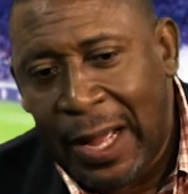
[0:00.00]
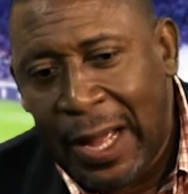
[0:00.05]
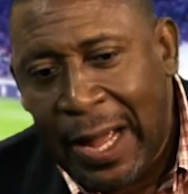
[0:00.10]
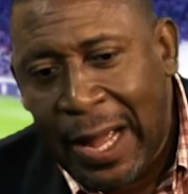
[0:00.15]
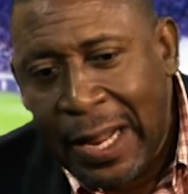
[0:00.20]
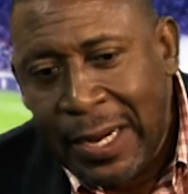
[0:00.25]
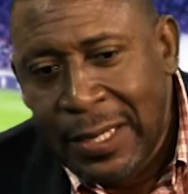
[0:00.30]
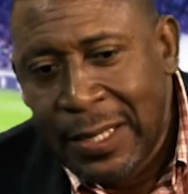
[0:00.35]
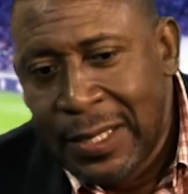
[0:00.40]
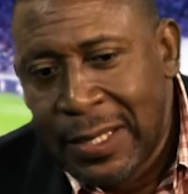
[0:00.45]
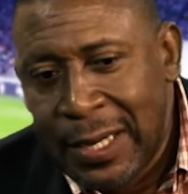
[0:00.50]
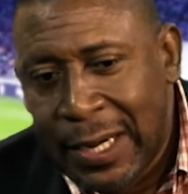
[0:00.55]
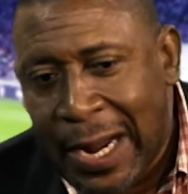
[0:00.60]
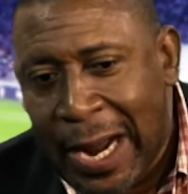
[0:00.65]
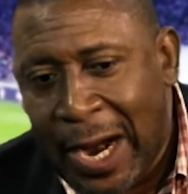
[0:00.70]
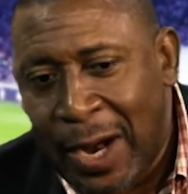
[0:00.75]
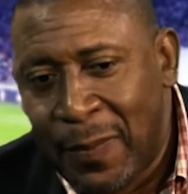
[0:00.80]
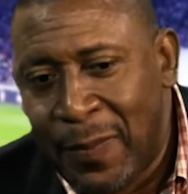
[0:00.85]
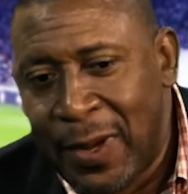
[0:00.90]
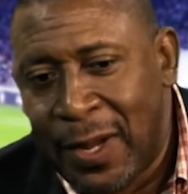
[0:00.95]
in the
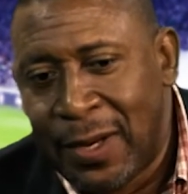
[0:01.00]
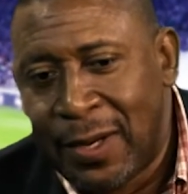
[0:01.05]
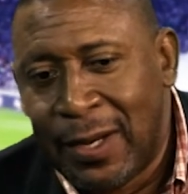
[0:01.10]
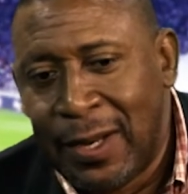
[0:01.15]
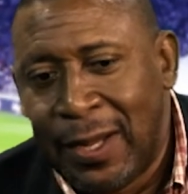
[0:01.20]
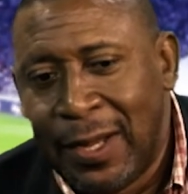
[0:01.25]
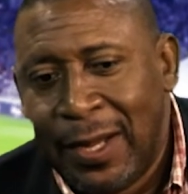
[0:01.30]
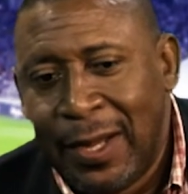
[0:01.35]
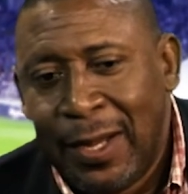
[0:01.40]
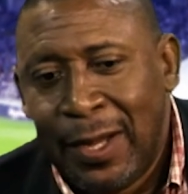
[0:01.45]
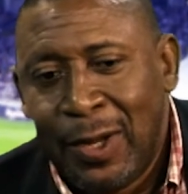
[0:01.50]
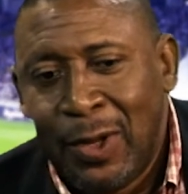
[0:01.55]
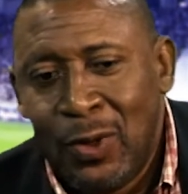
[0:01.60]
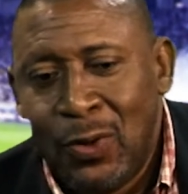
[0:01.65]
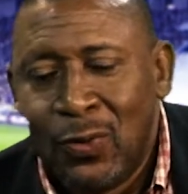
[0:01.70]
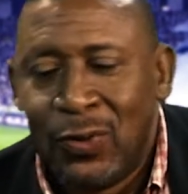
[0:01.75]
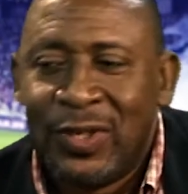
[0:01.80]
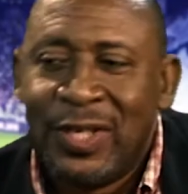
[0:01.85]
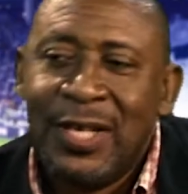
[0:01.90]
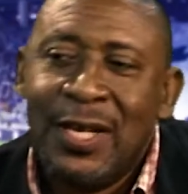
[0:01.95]
Caribbean,
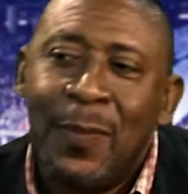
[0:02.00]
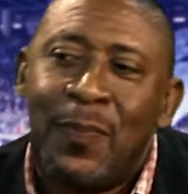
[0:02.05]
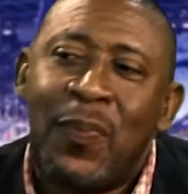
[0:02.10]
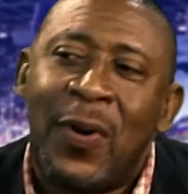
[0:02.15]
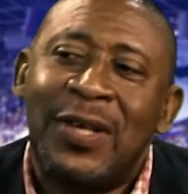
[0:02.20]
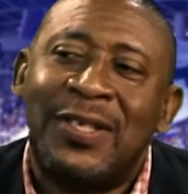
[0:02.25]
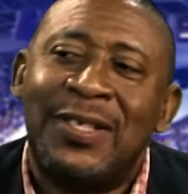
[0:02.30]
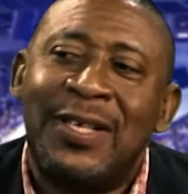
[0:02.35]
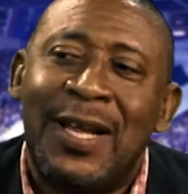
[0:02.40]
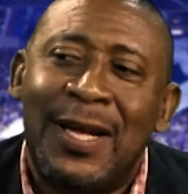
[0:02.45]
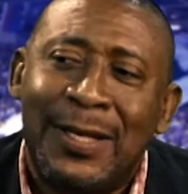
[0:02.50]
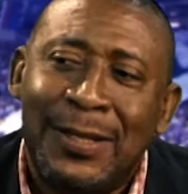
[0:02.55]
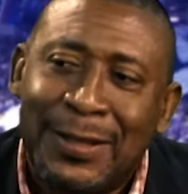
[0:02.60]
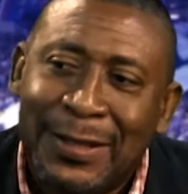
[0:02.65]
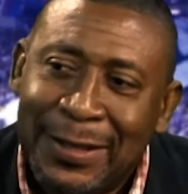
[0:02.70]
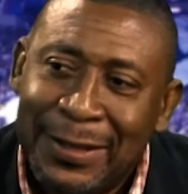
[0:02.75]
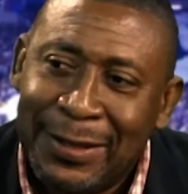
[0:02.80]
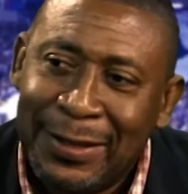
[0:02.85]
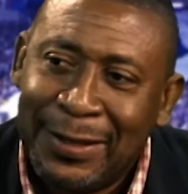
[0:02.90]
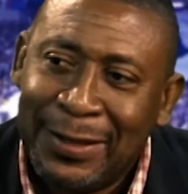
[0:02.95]
you see the
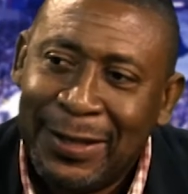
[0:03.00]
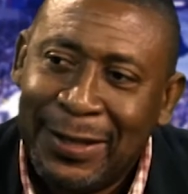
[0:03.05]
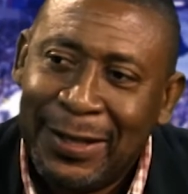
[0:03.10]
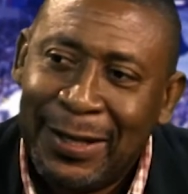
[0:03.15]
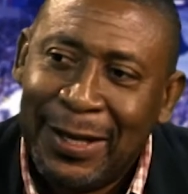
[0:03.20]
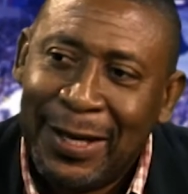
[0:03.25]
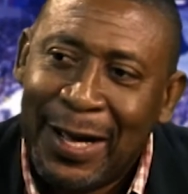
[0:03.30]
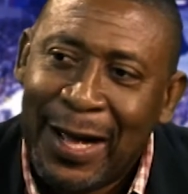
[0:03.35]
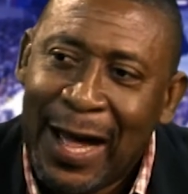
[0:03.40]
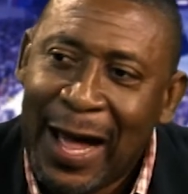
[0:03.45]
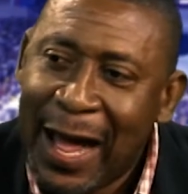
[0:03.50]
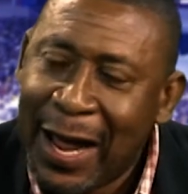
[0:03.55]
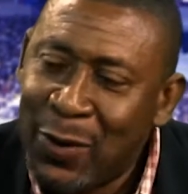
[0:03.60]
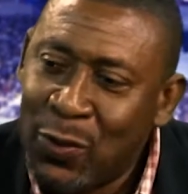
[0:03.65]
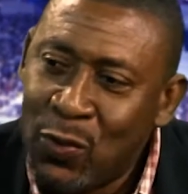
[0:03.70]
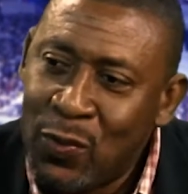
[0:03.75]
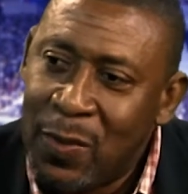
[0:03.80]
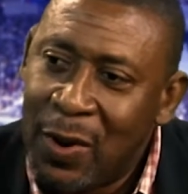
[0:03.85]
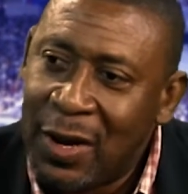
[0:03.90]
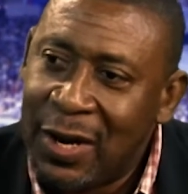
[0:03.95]
president and
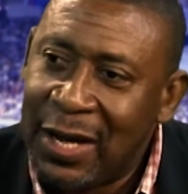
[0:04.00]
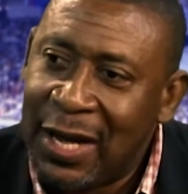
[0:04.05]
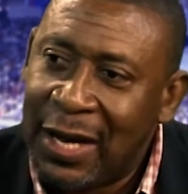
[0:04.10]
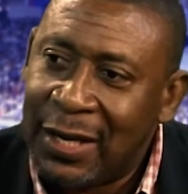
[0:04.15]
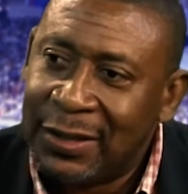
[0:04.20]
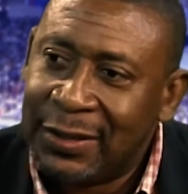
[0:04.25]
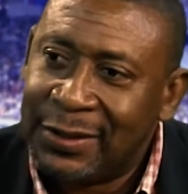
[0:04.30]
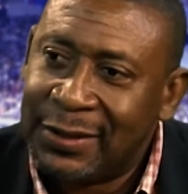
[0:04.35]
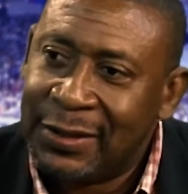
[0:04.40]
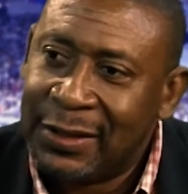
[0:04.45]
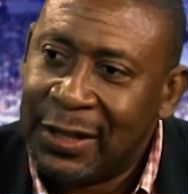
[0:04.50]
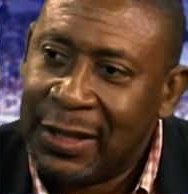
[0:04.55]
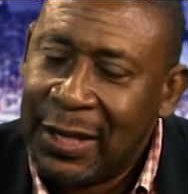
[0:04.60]
nobody else.